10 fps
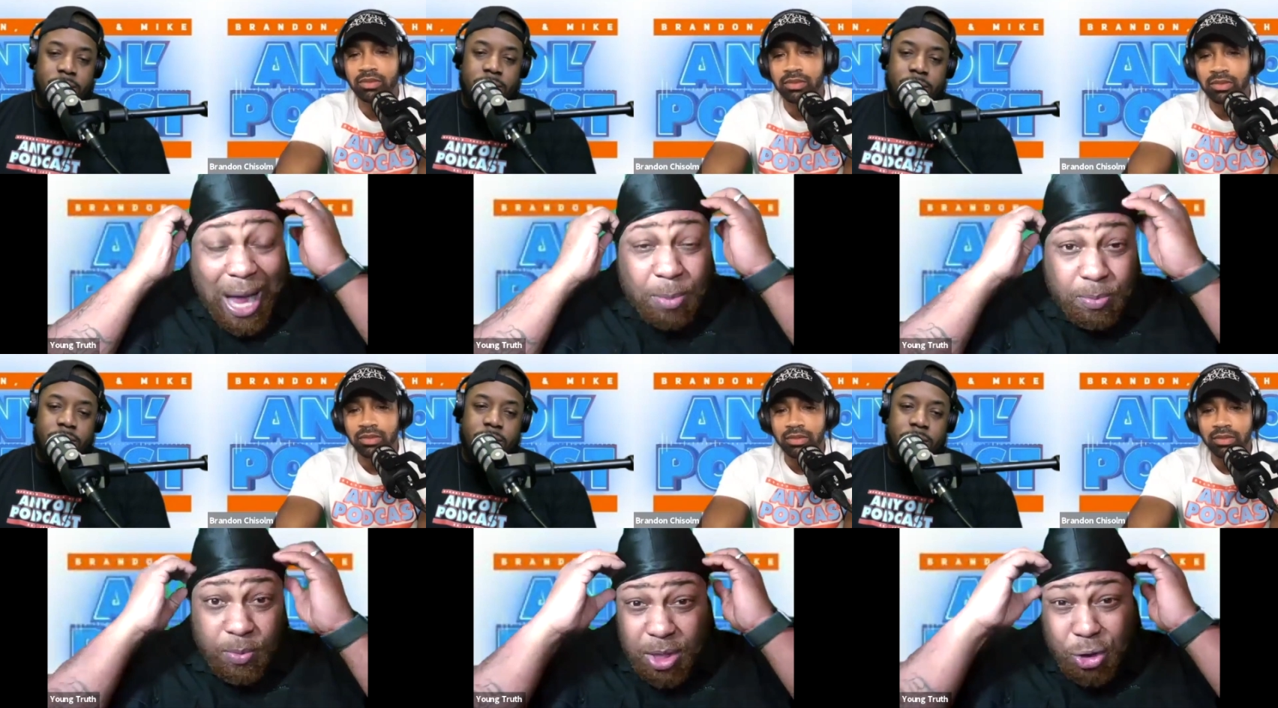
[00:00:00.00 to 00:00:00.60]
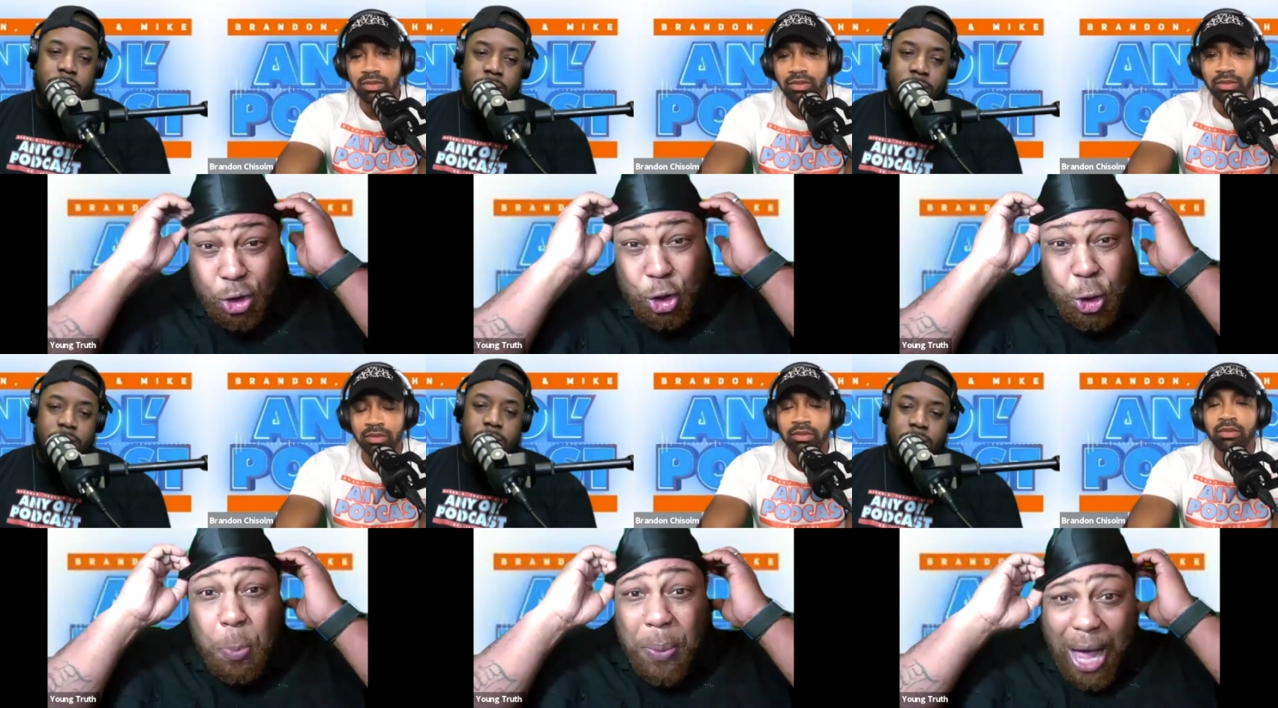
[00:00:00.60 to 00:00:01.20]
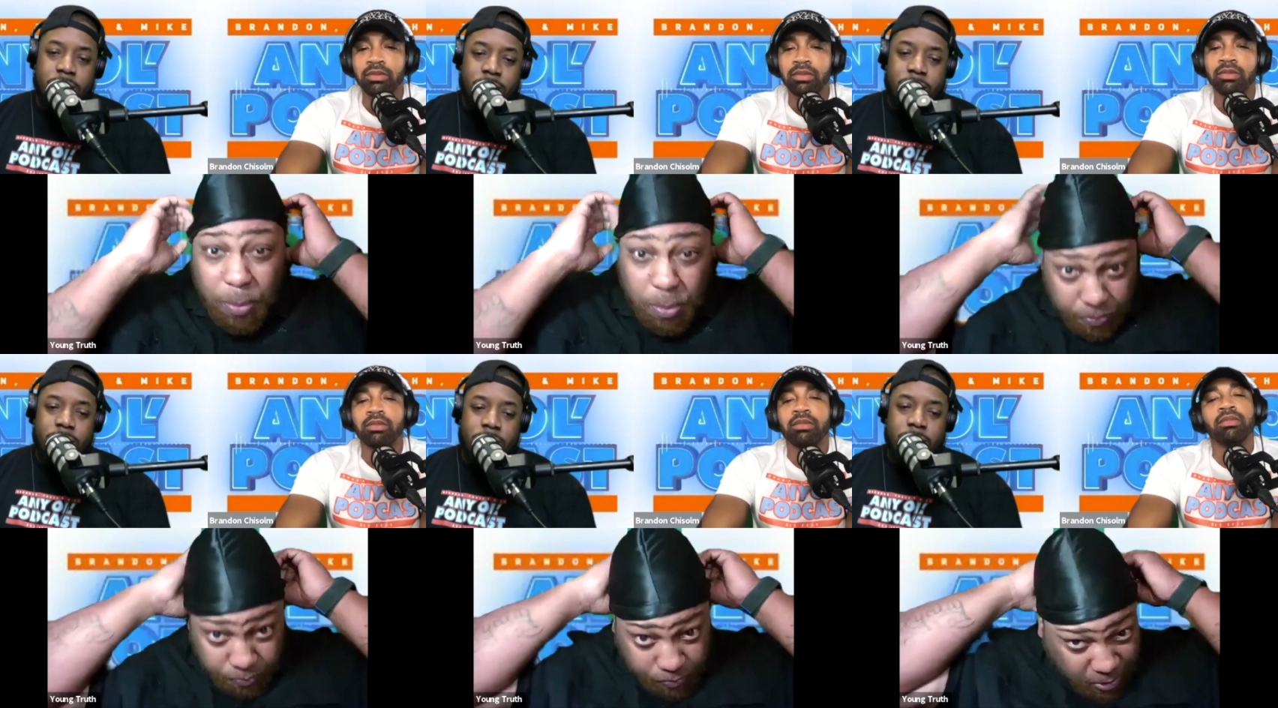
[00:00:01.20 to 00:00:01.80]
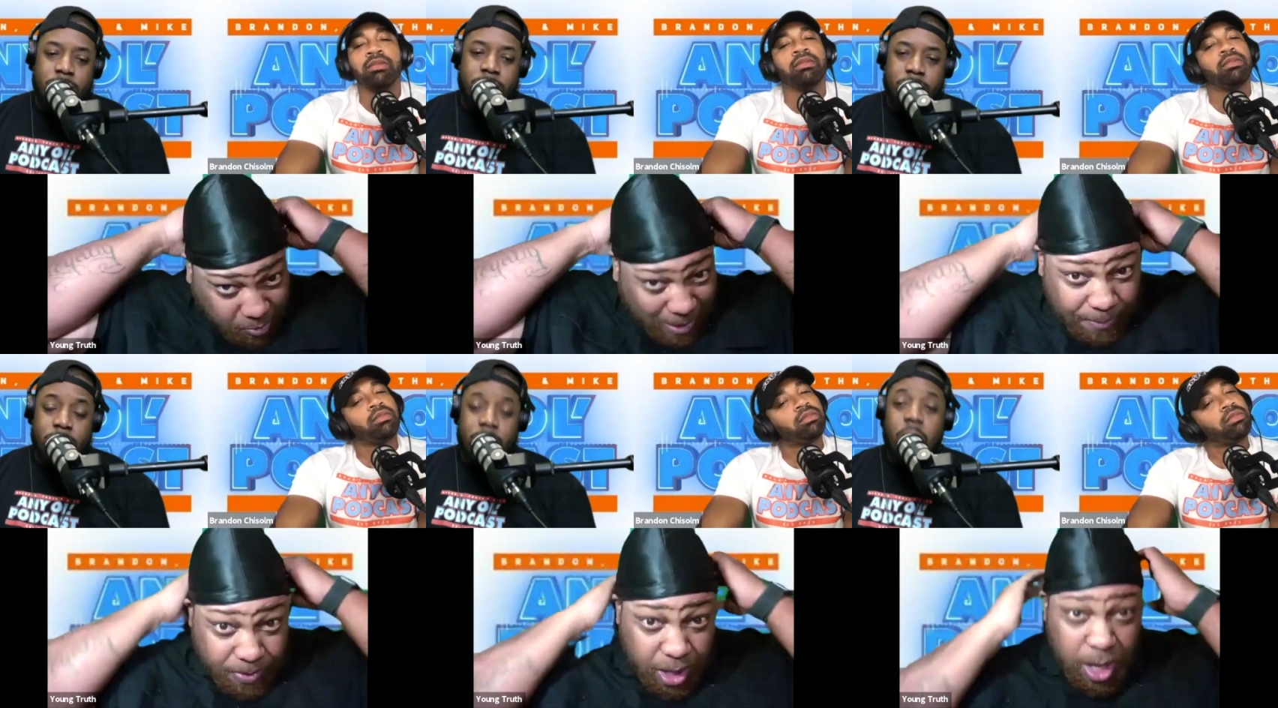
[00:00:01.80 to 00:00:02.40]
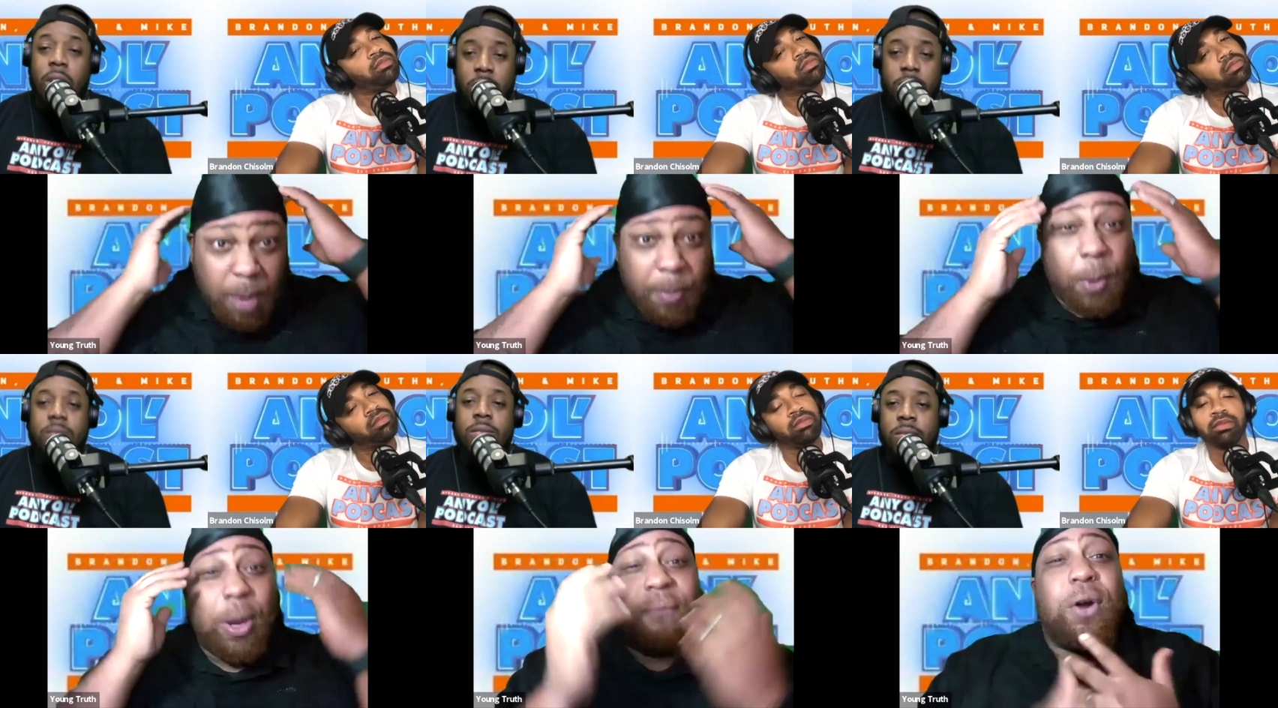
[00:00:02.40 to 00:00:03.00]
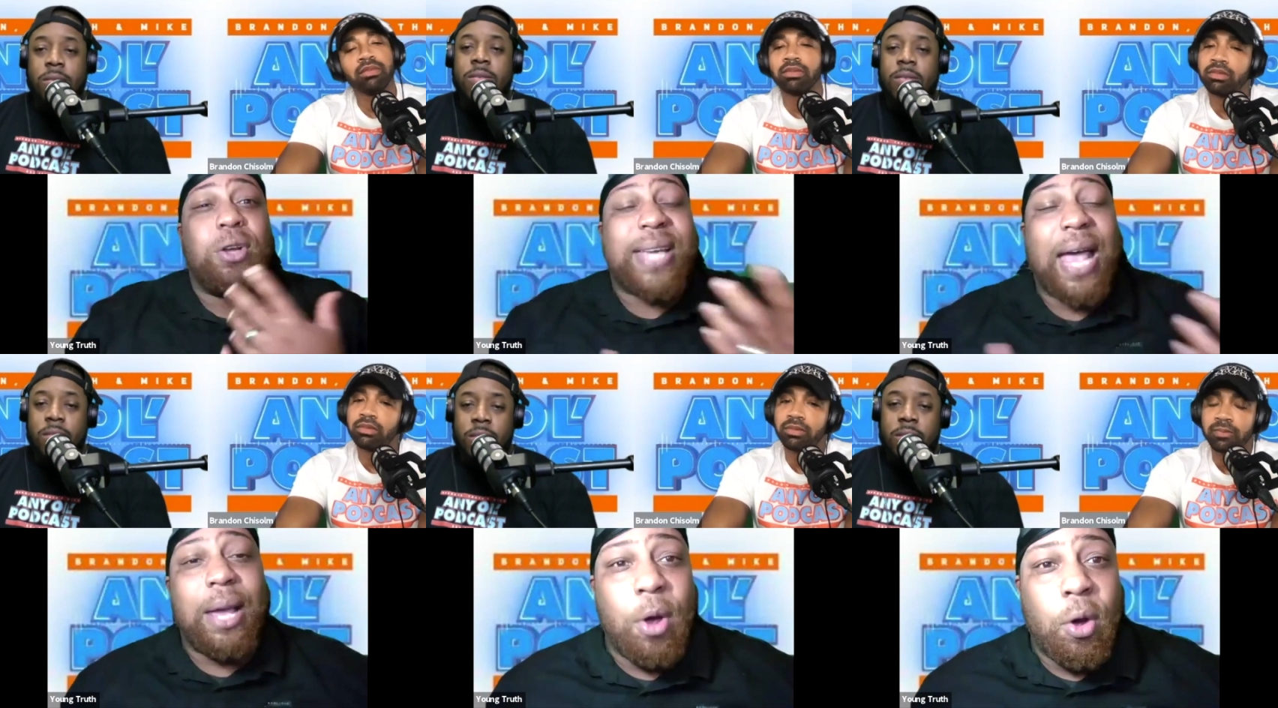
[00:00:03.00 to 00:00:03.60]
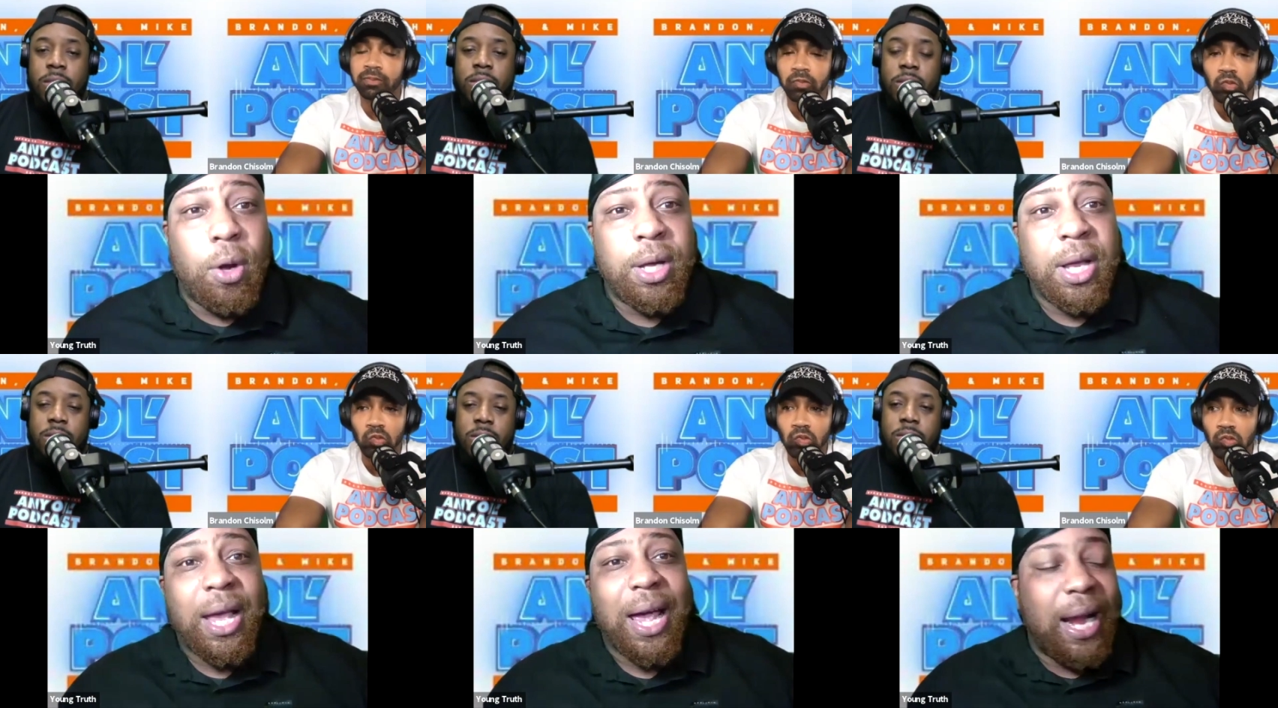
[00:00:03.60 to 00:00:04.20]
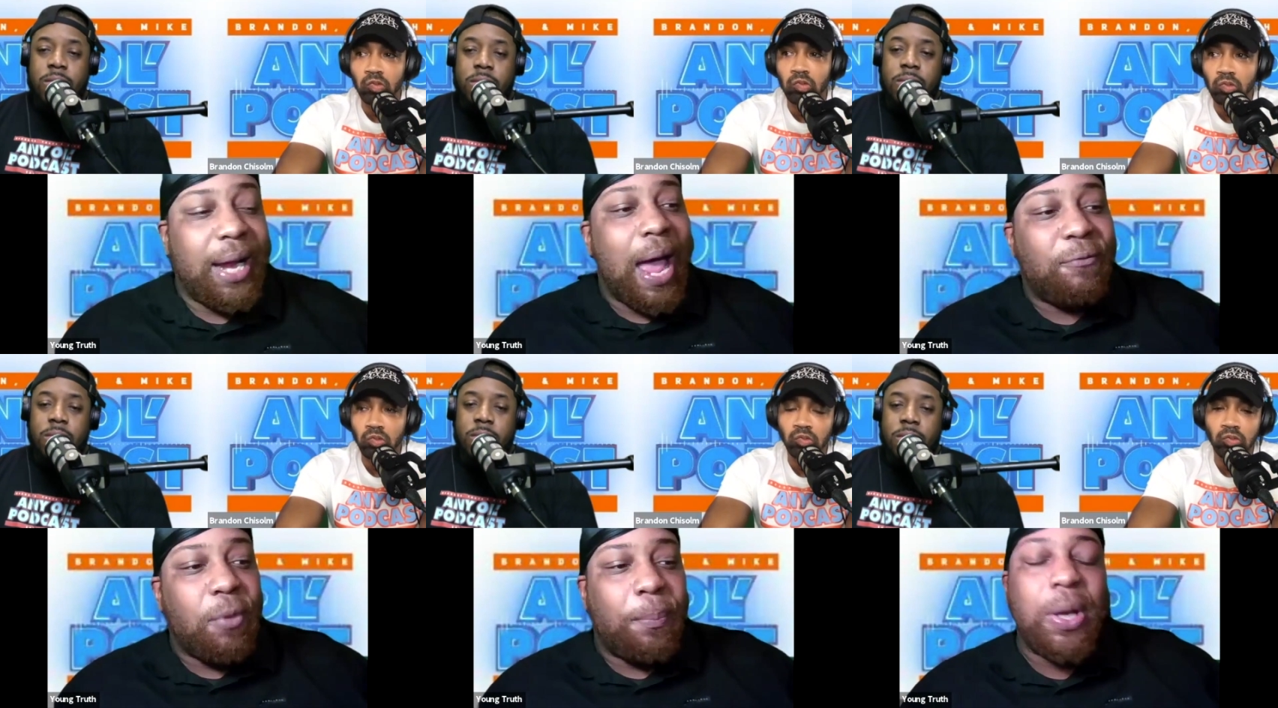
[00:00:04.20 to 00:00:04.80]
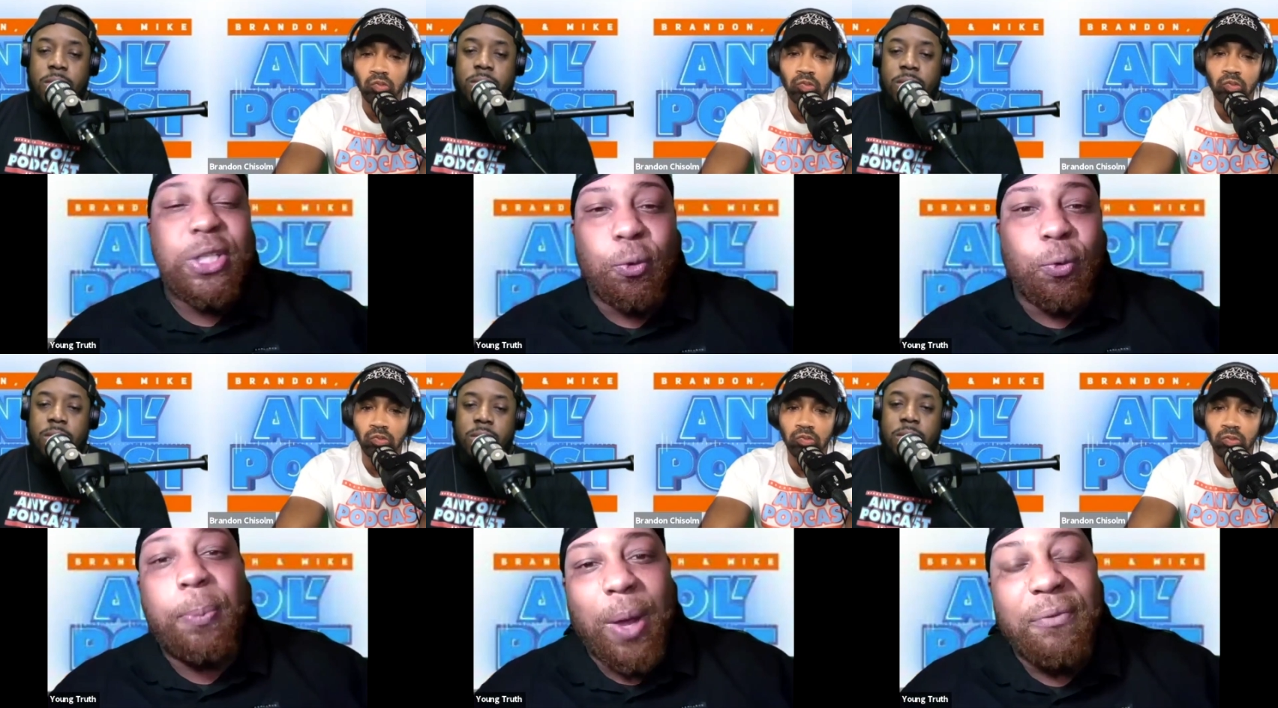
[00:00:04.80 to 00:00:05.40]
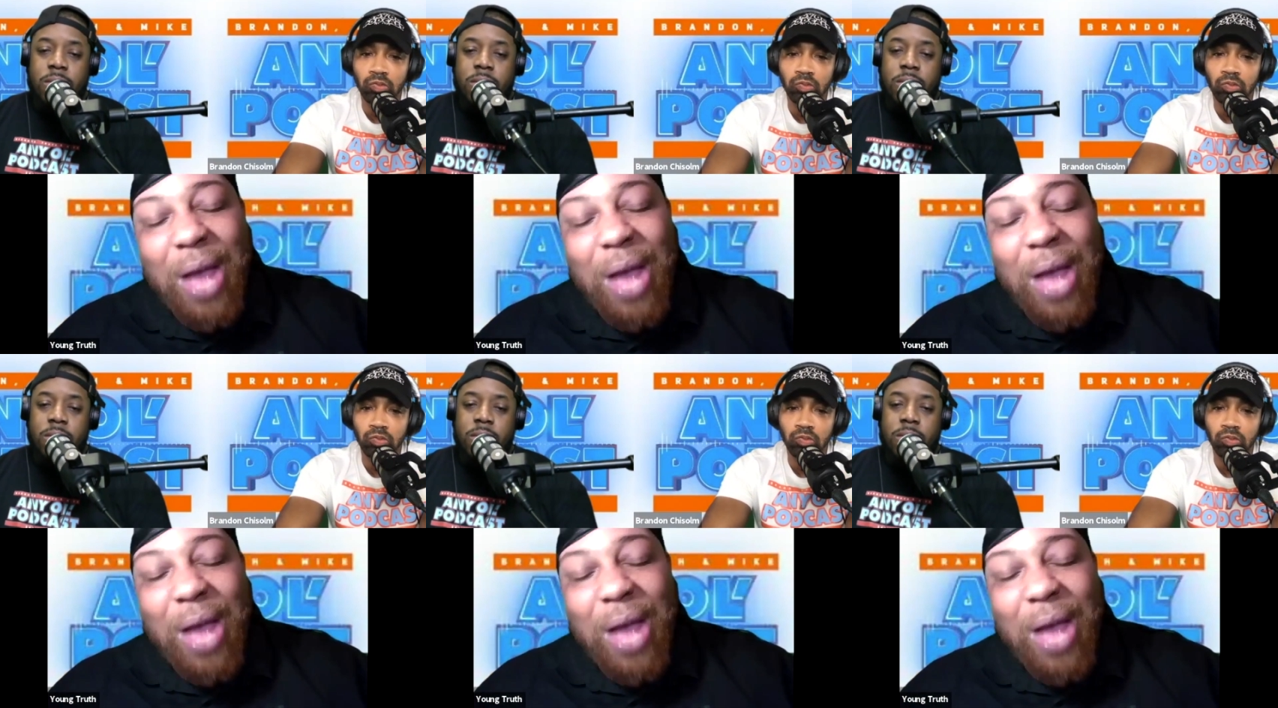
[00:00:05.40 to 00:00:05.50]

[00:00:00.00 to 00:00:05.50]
Speaker 1: album. Stupid album. Right? Okay. But when it first came on, it didn't have a bunch of replay